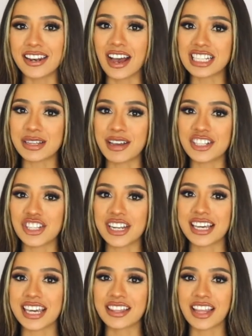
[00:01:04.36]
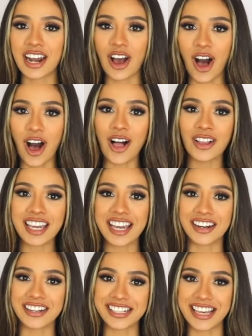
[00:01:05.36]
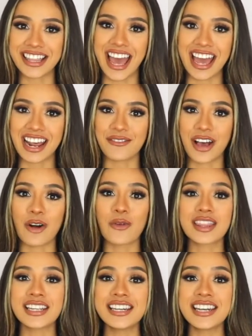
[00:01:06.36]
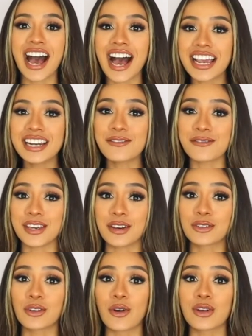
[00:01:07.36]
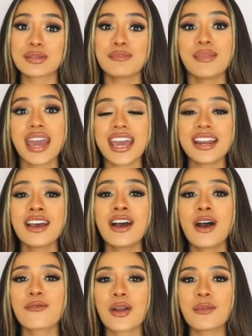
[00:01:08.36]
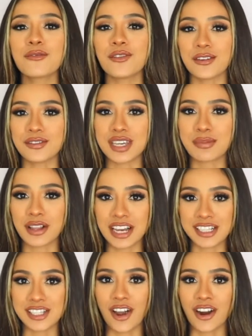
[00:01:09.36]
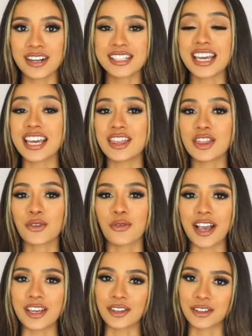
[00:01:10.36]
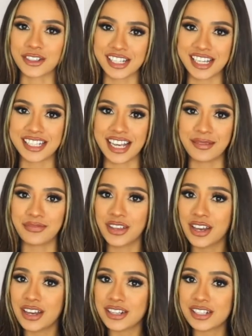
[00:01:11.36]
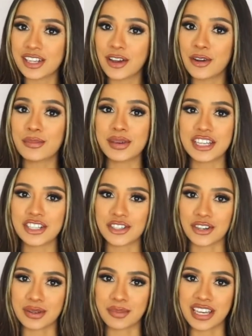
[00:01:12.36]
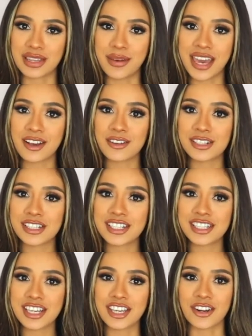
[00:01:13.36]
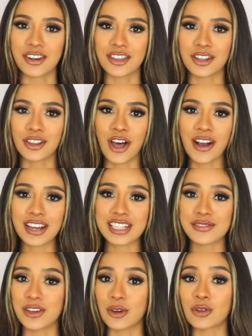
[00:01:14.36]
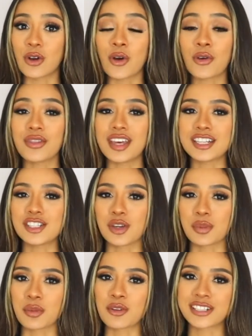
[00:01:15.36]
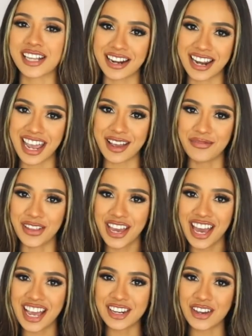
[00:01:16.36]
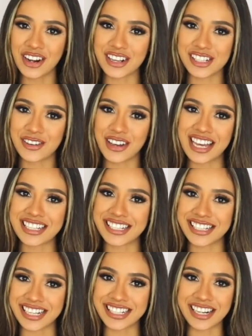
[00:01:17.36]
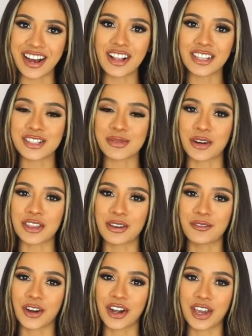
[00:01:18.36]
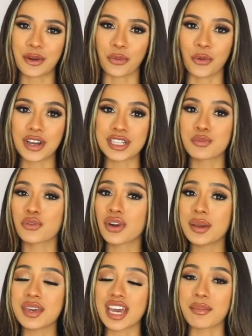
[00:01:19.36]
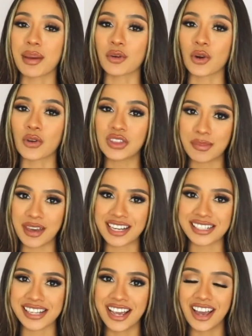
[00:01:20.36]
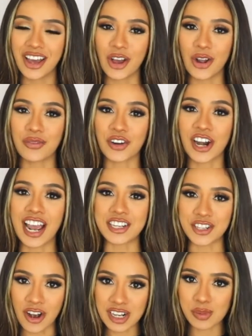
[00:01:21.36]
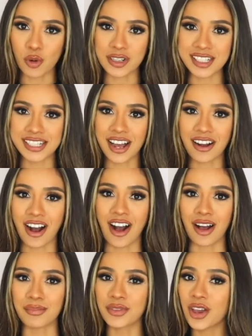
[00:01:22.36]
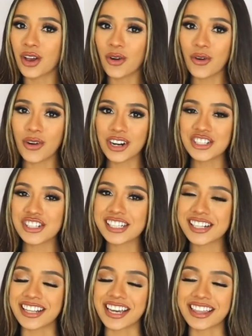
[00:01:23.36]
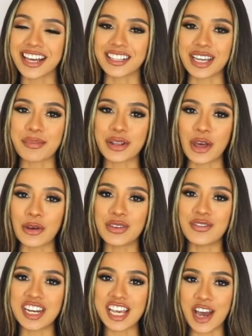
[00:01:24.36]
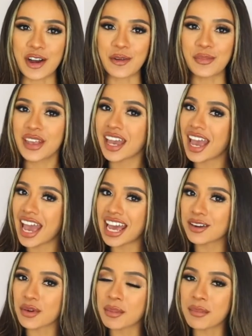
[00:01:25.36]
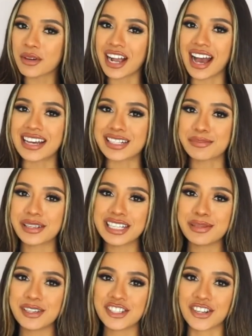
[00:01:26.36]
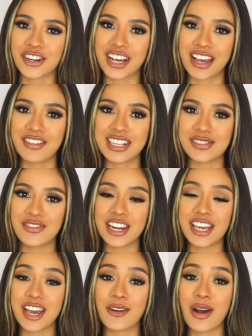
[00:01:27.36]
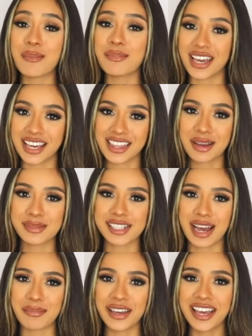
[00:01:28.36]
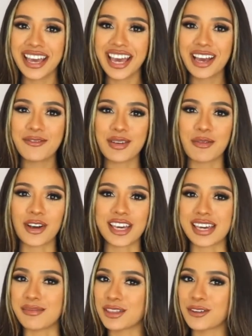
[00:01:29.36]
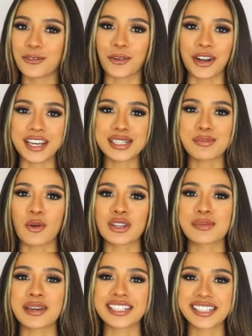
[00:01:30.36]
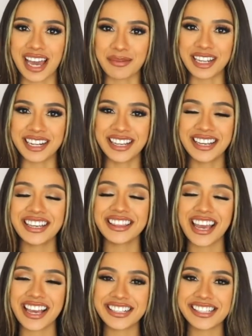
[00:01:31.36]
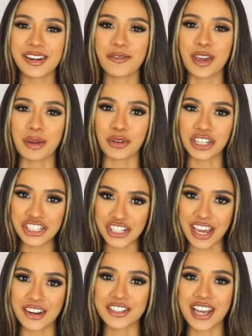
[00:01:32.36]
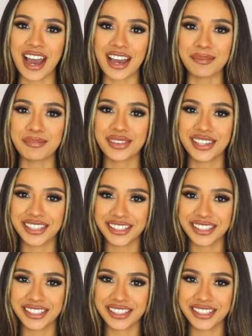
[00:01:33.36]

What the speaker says: Not to mention, he led all kickers in the NFL with 9 field goals made from 50-plus yards in the regular season. So be sure to play the Bengals to secure the longest field goal this Super Bowl Sunday. And you can also get $60 worth of Vernon Croy's premium member-only picks over at DocSports.com, or just click that link below the video. And remember guys, please be sure to give this video a big thumbs up, and we will keep the free sports picks coming. Thanks, and we appreciate your time.